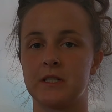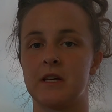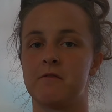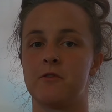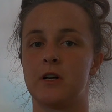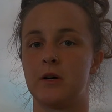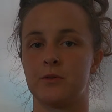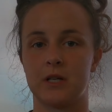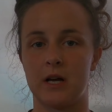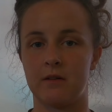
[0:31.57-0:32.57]
to set foot
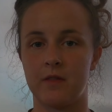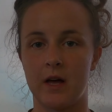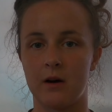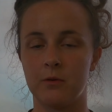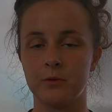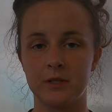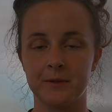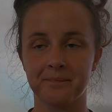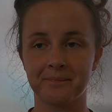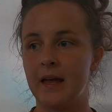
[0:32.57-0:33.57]
outside of the house.